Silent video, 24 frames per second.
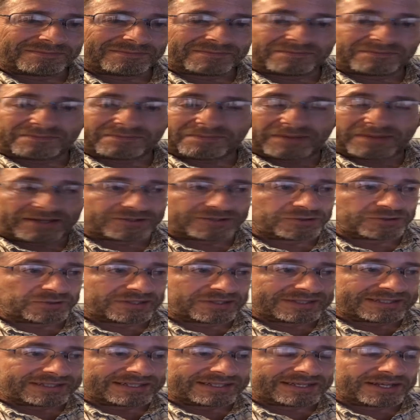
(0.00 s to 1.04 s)
as you can
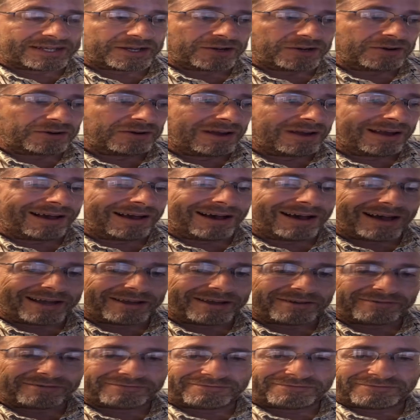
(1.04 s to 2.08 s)
see here, I
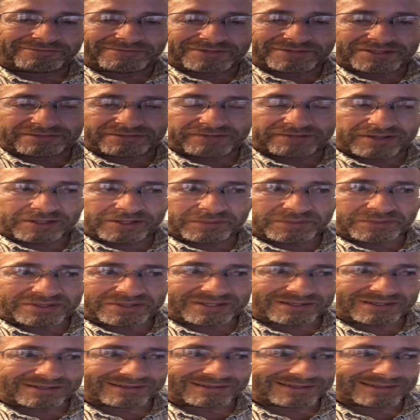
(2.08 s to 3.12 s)
have developed
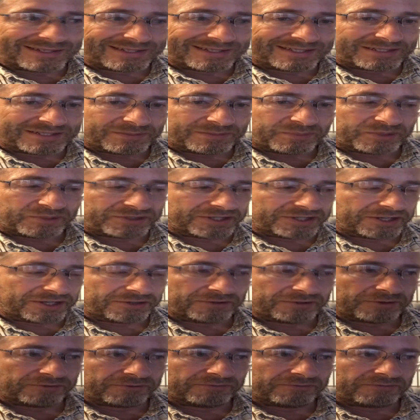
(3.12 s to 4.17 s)
this
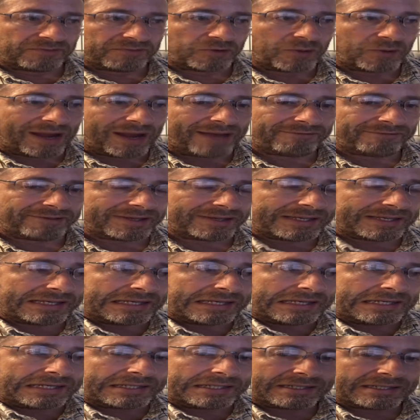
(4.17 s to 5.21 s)
particular graphic.
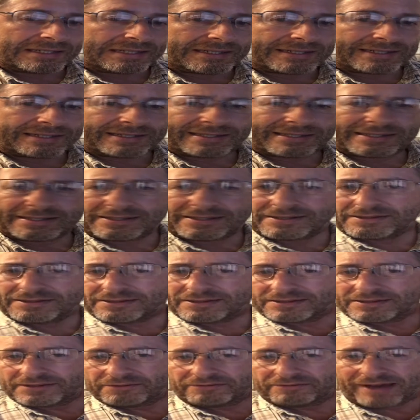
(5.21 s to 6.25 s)

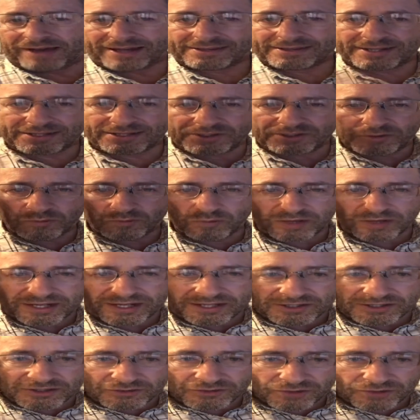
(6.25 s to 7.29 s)
The fact that it's a ring
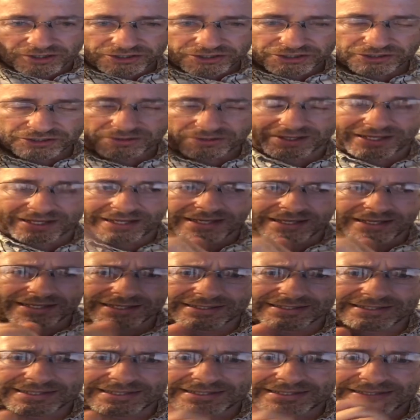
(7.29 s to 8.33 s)
structure
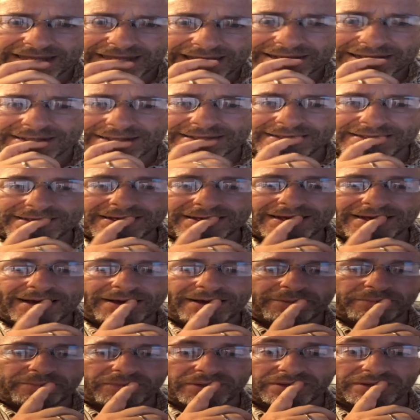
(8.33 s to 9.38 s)
is intended
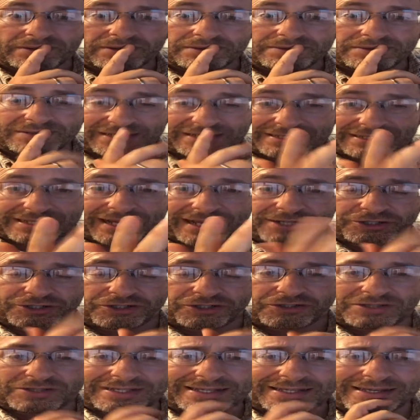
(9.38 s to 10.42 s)
and
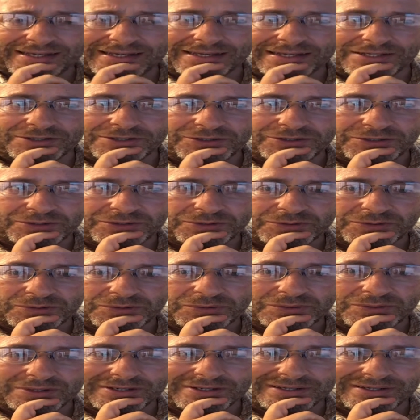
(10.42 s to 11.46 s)
intentionally to
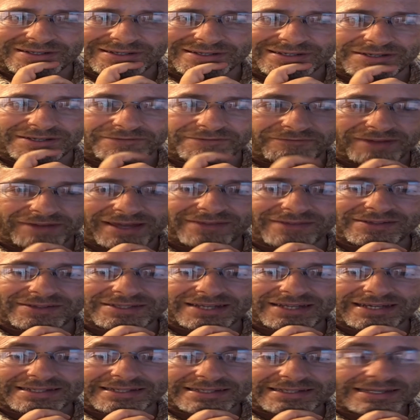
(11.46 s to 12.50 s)
convey this
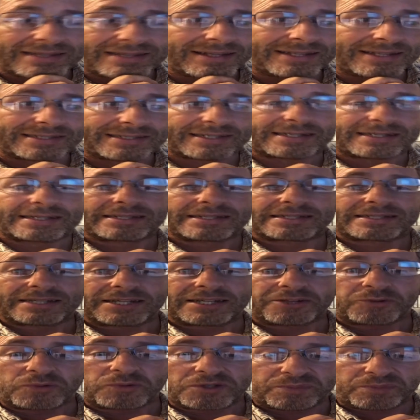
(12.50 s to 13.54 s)
idea that it's a
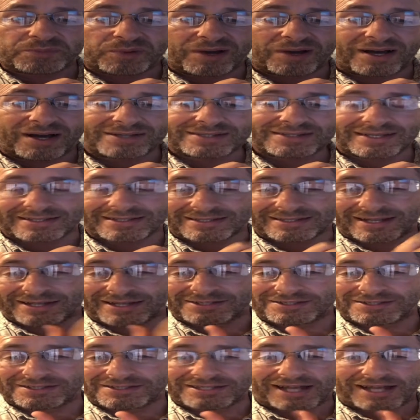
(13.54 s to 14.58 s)
continuous process, that
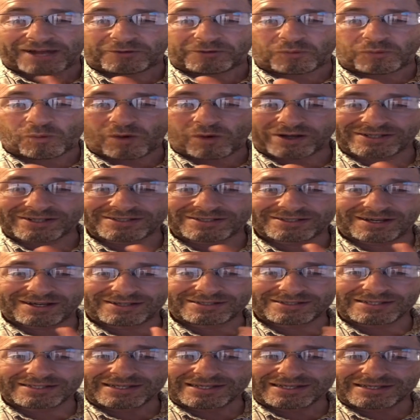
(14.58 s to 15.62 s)
it's not a one and
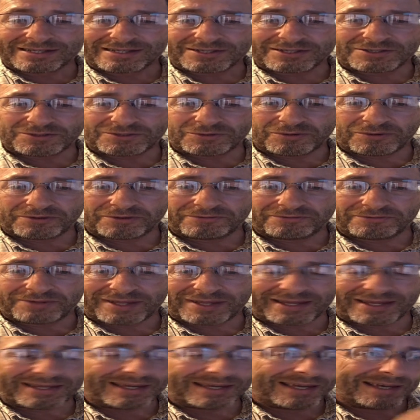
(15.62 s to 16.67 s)
done sort of
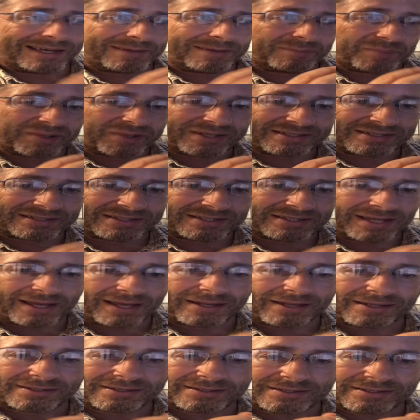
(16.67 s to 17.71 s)
thing, but instead
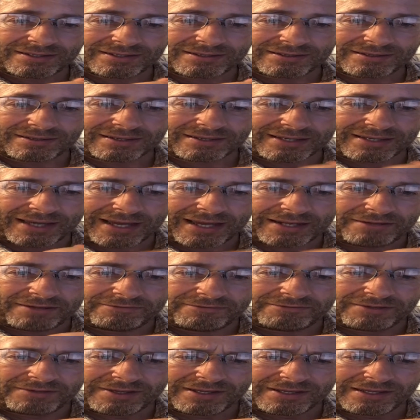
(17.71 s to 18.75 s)
it's the kind of
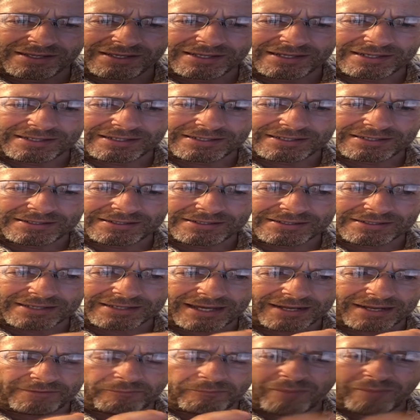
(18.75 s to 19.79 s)

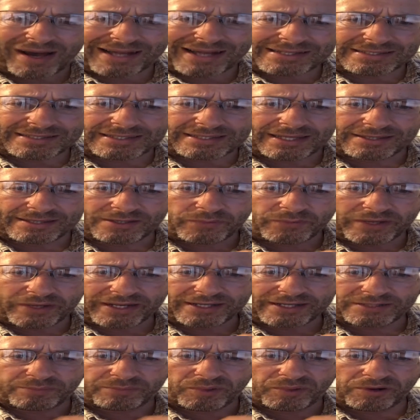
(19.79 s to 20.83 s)
mindset that we need
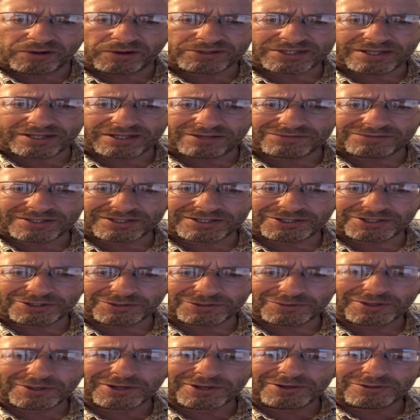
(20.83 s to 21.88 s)
to put ourselves into
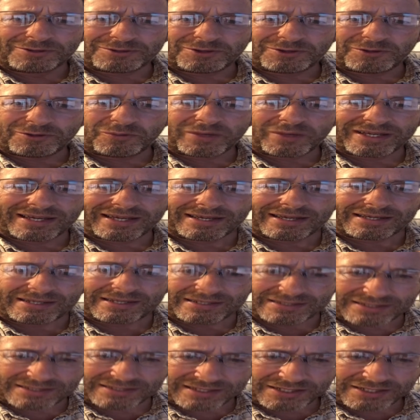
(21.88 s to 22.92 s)
so that we can
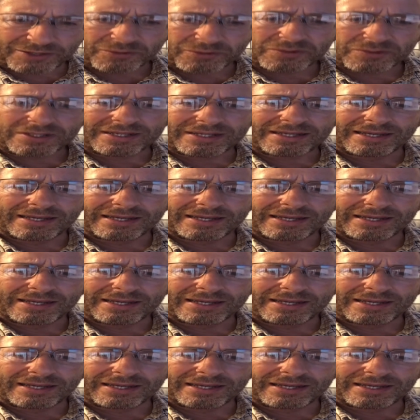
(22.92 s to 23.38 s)
continually,